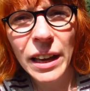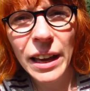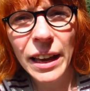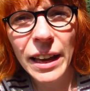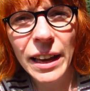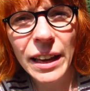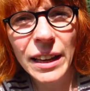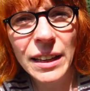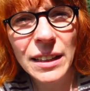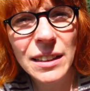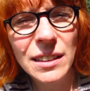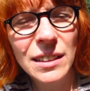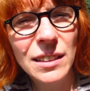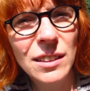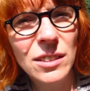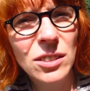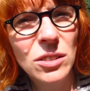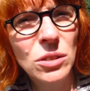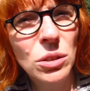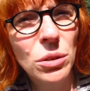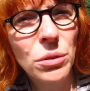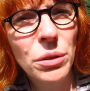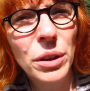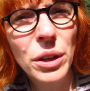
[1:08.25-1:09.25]
And the
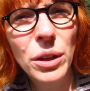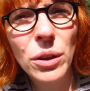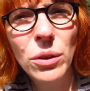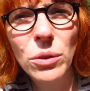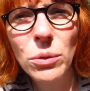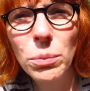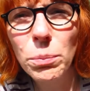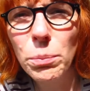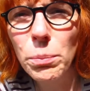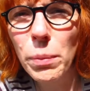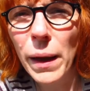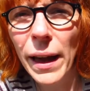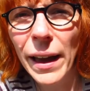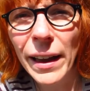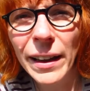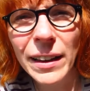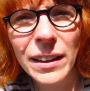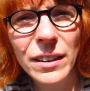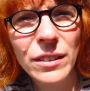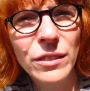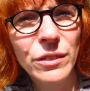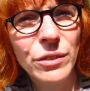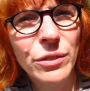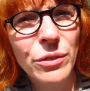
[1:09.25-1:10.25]
story goes back
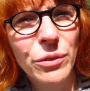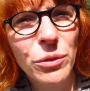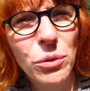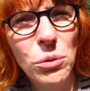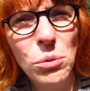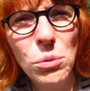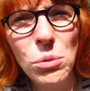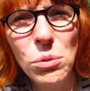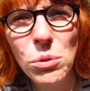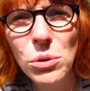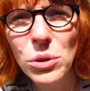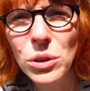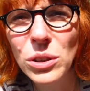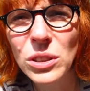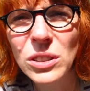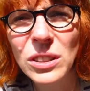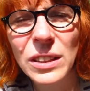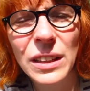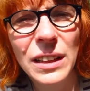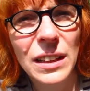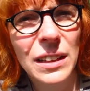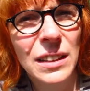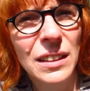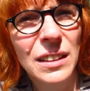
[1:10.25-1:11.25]
and forth,
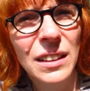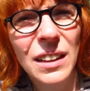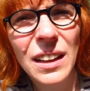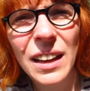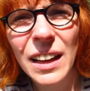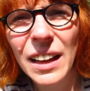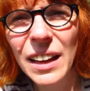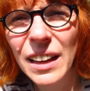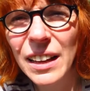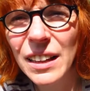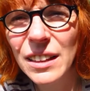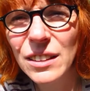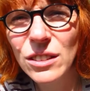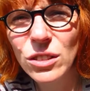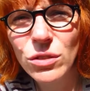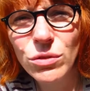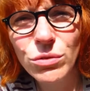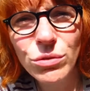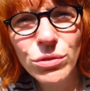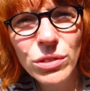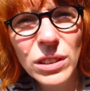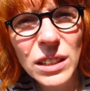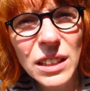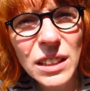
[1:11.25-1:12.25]
and it's
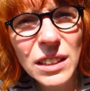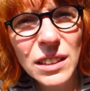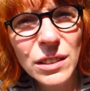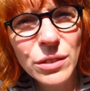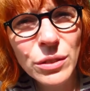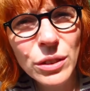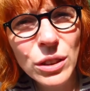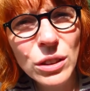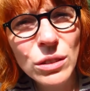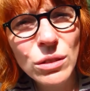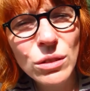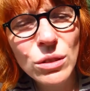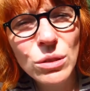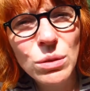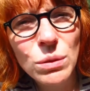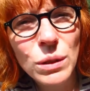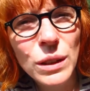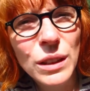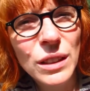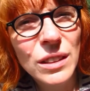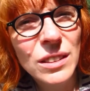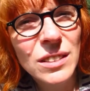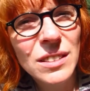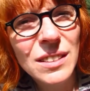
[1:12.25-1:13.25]
really difficult to
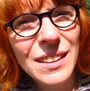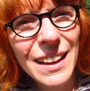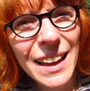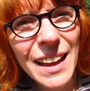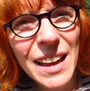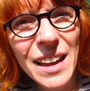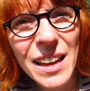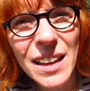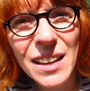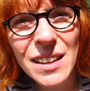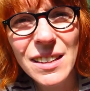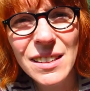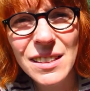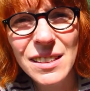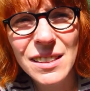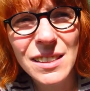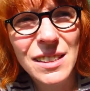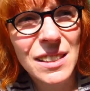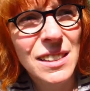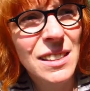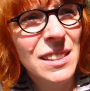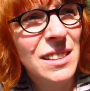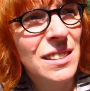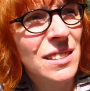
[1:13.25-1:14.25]
understand, and
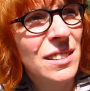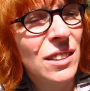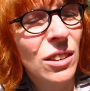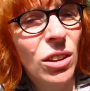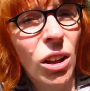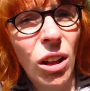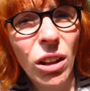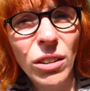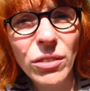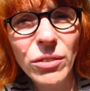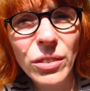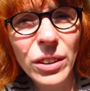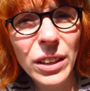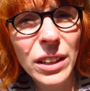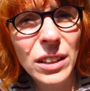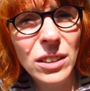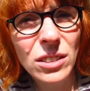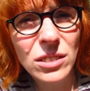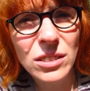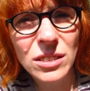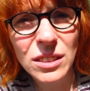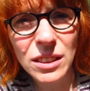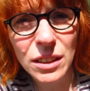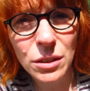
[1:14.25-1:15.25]
he's a convict
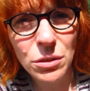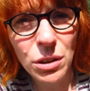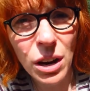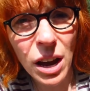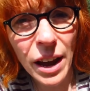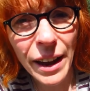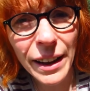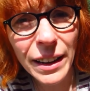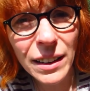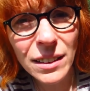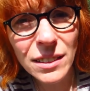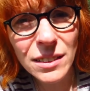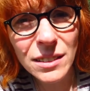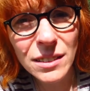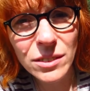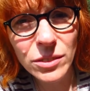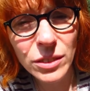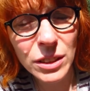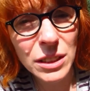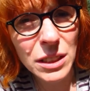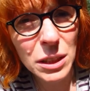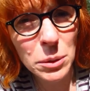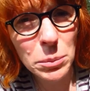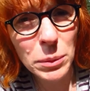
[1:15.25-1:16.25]
on Sarah Island,
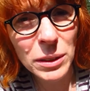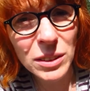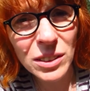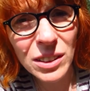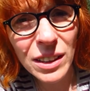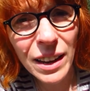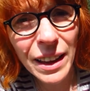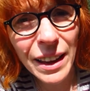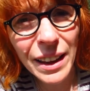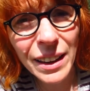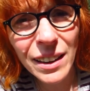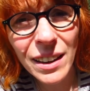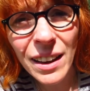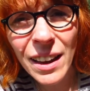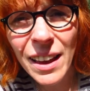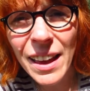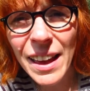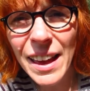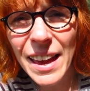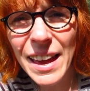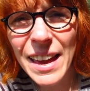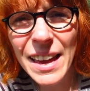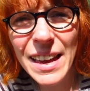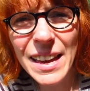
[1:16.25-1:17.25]
Van Diemen's Land,
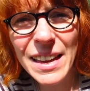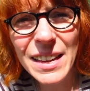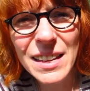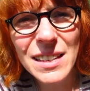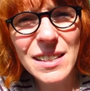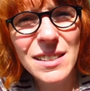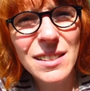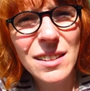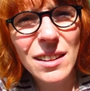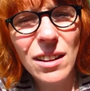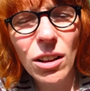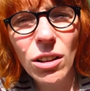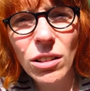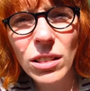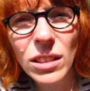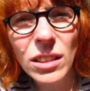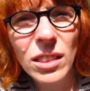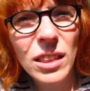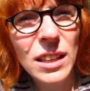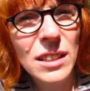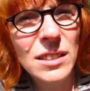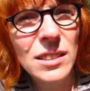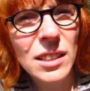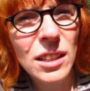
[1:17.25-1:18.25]
and all the
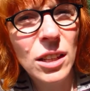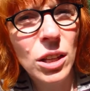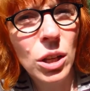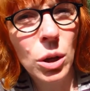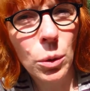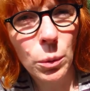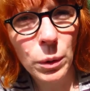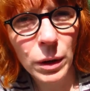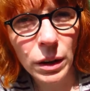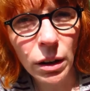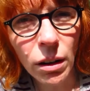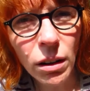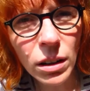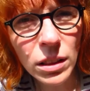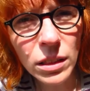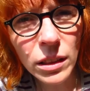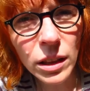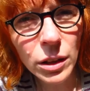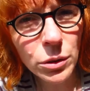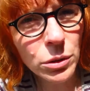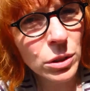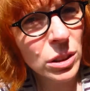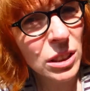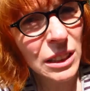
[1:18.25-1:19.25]
things that are going on
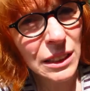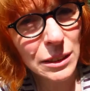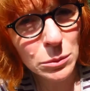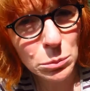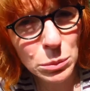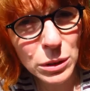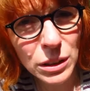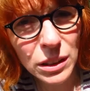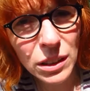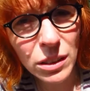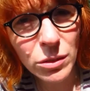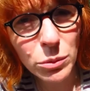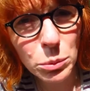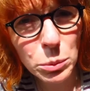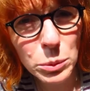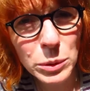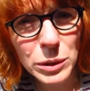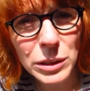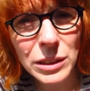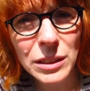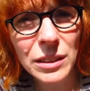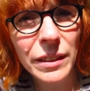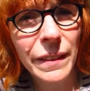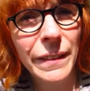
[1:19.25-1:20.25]
there are
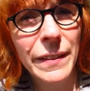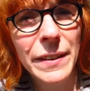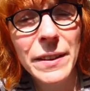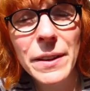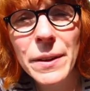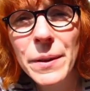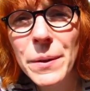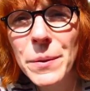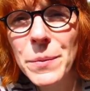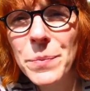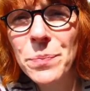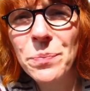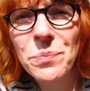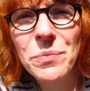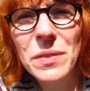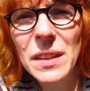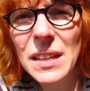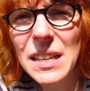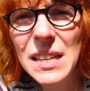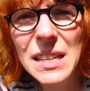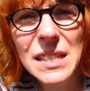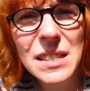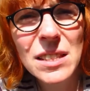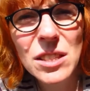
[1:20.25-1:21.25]
unbelievable, and
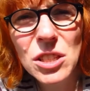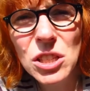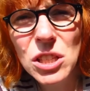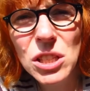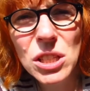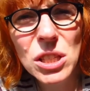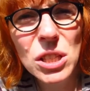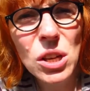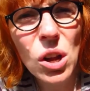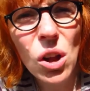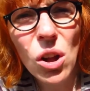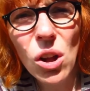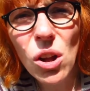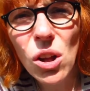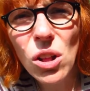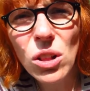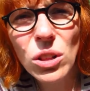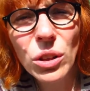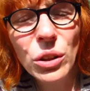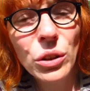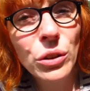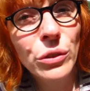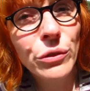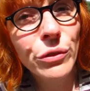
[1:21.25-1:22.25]
it's just
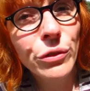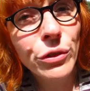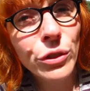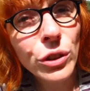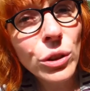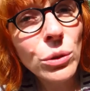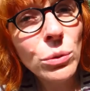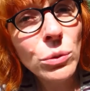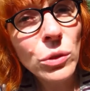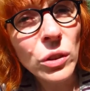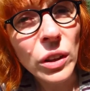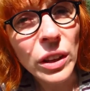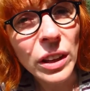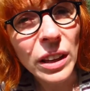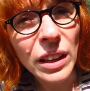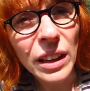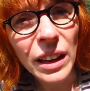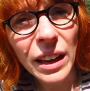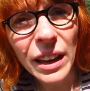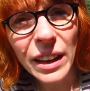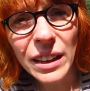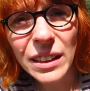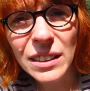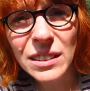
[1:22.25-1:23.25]
all confusing,
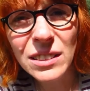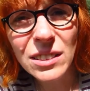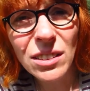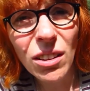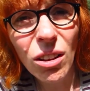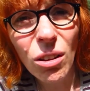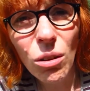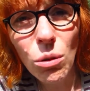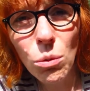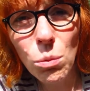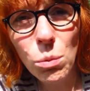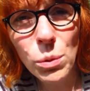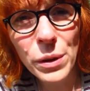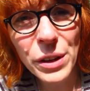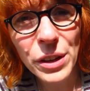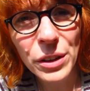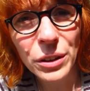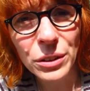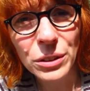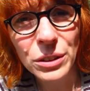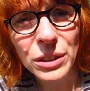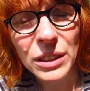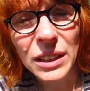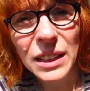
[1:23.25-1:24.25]
and it's all
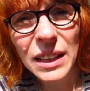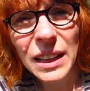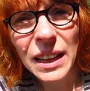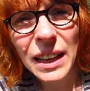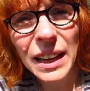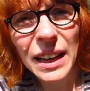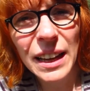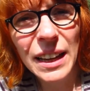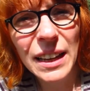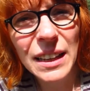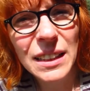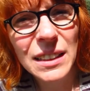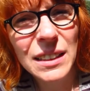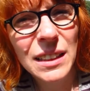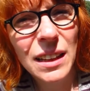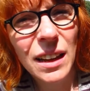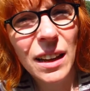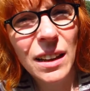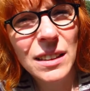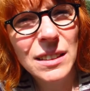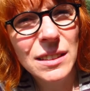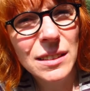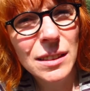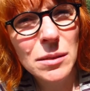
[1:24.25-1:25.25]
weird. And
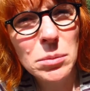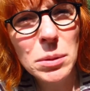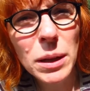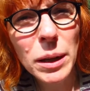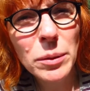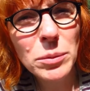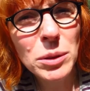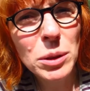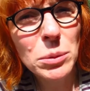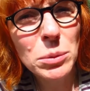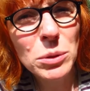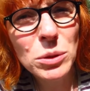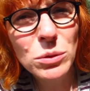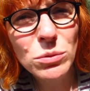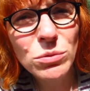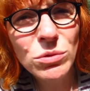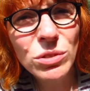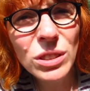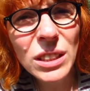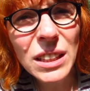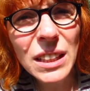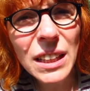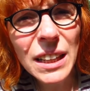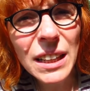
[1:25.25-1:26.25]
sometimes I was
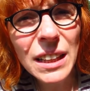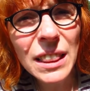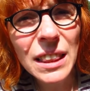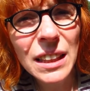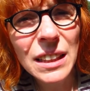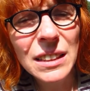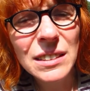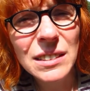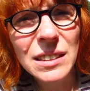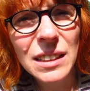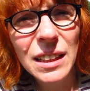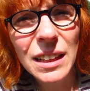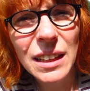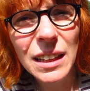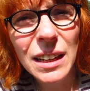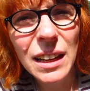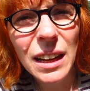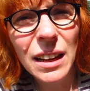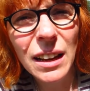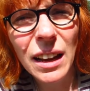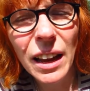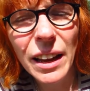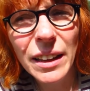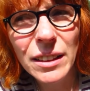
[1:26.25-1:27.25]
reading this and
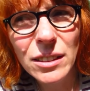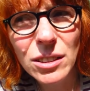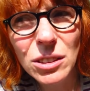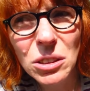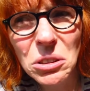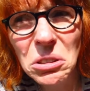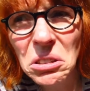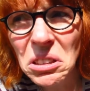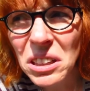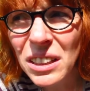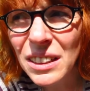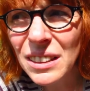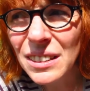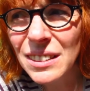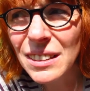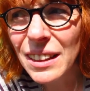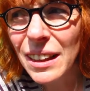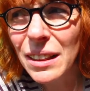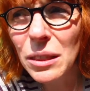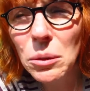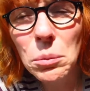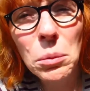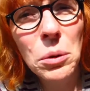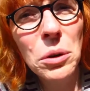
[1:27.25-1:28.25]
I could
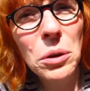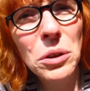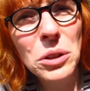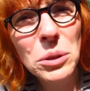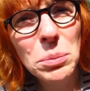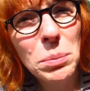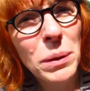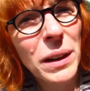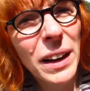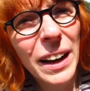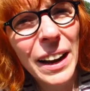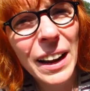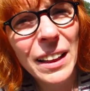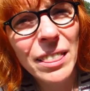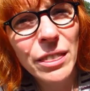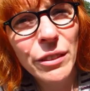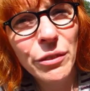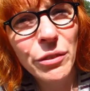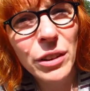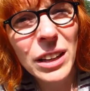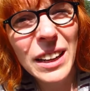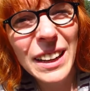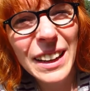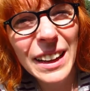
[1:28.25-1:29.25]
understand the words, but I had the
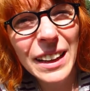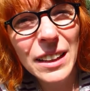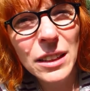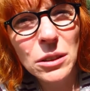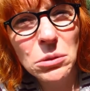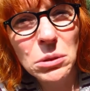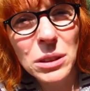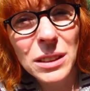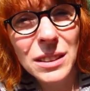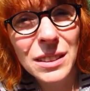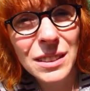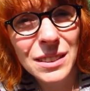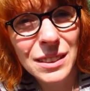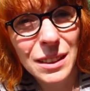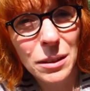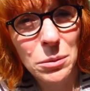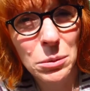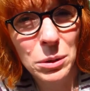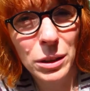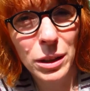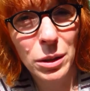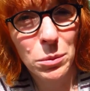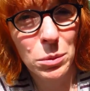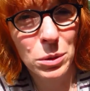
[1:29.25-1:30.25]
feeling I don't understand
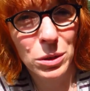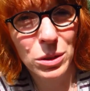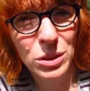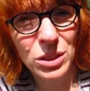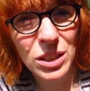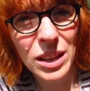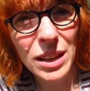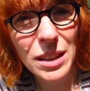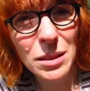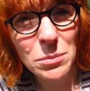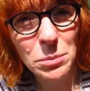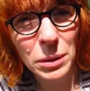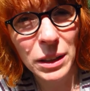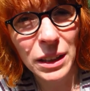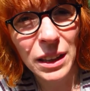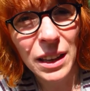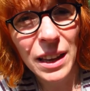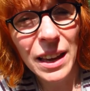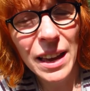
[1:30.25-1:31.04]
what they want to tell me.